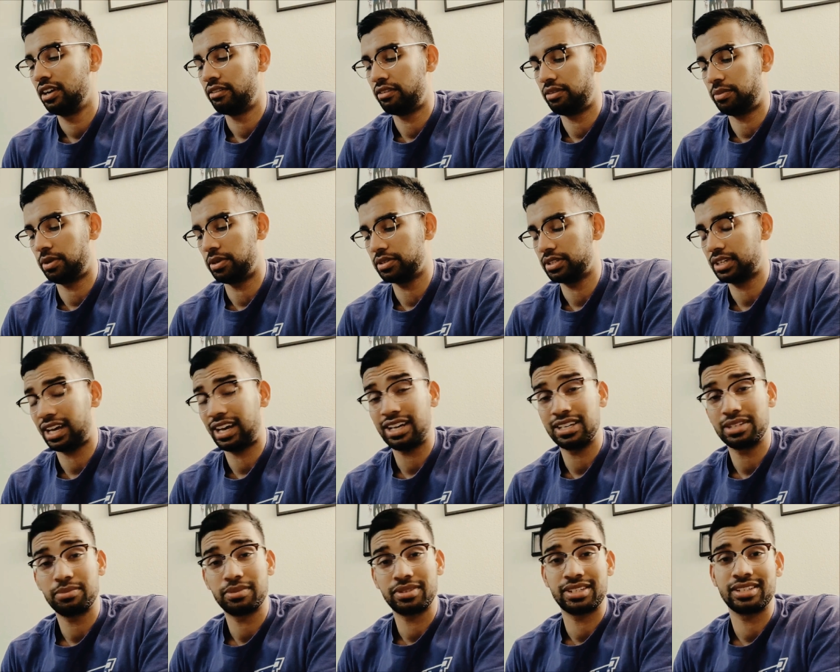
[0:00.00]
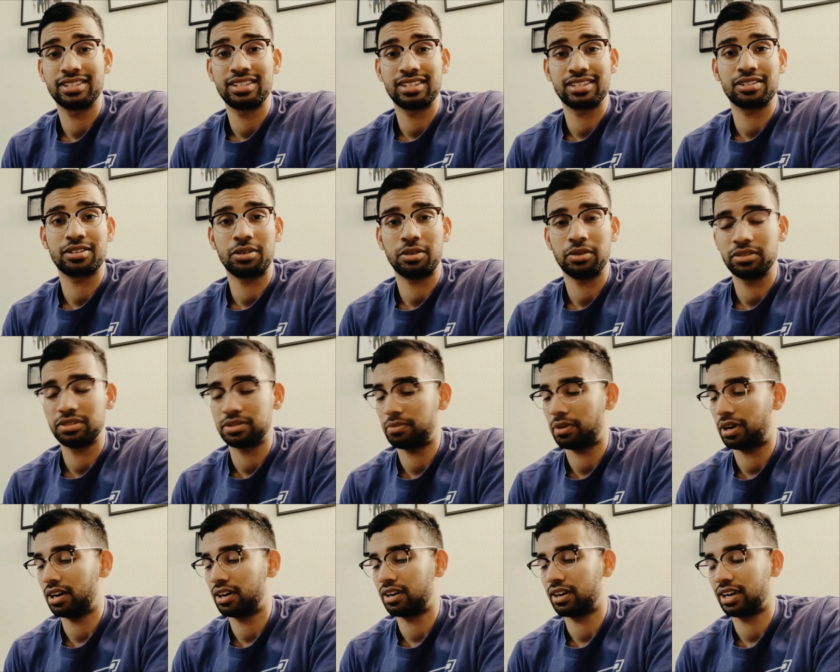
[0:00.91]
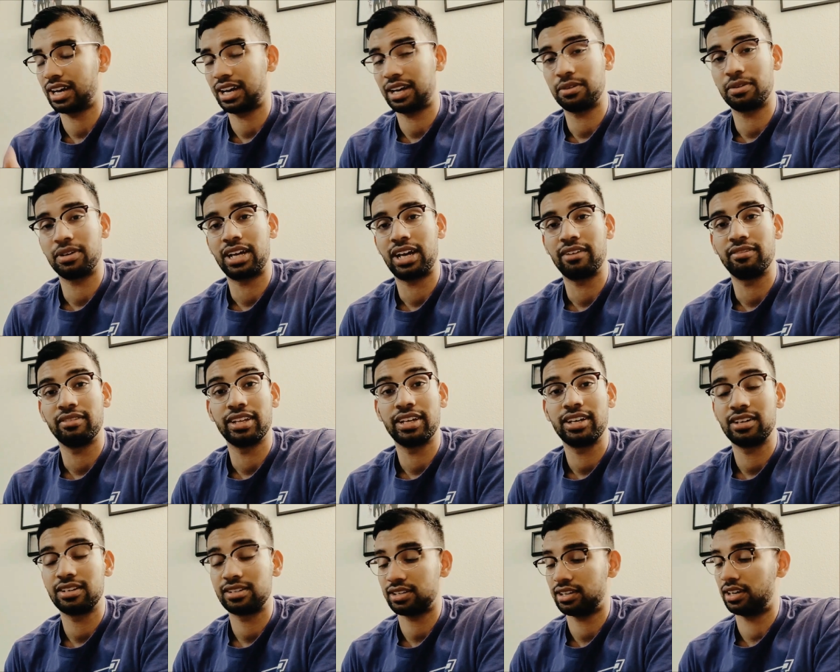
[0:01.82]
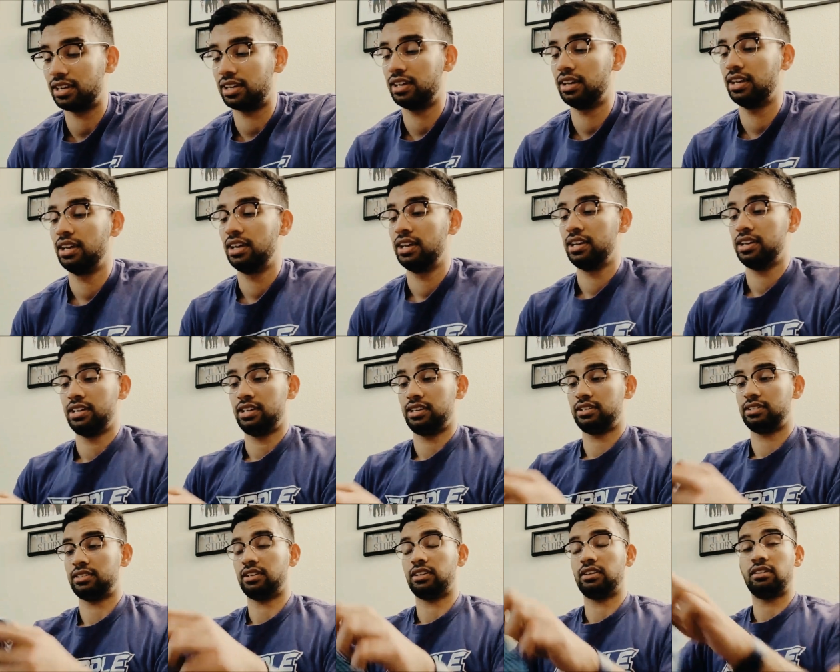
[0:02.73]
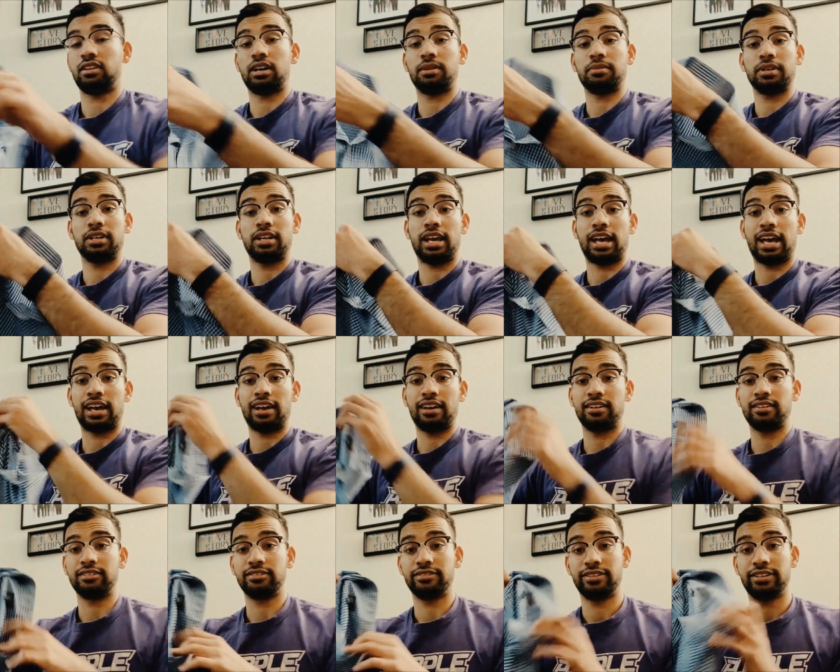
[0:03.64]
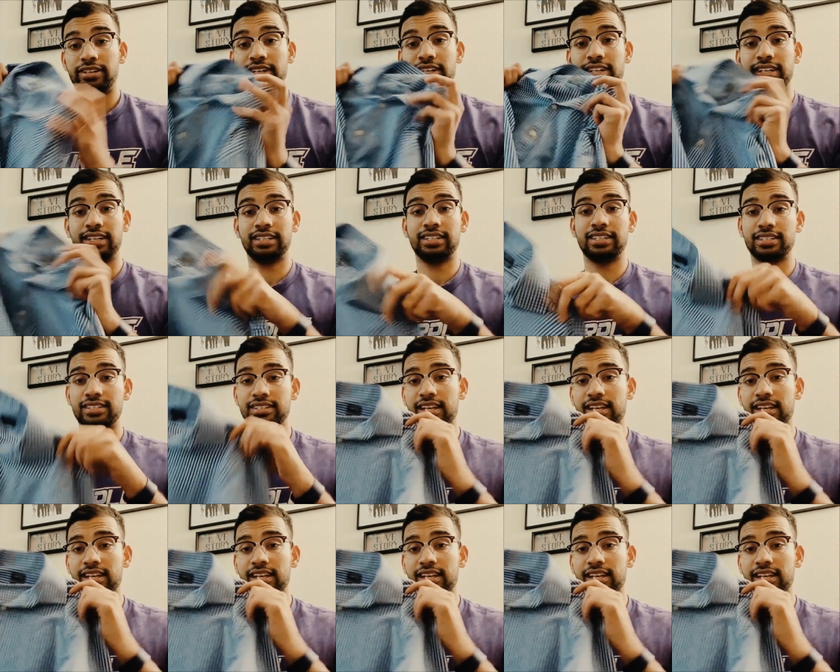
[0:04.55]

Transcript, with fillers: for most guys. But since it's cold tomorrow, I kind of want to have layers on. So I'm going to have this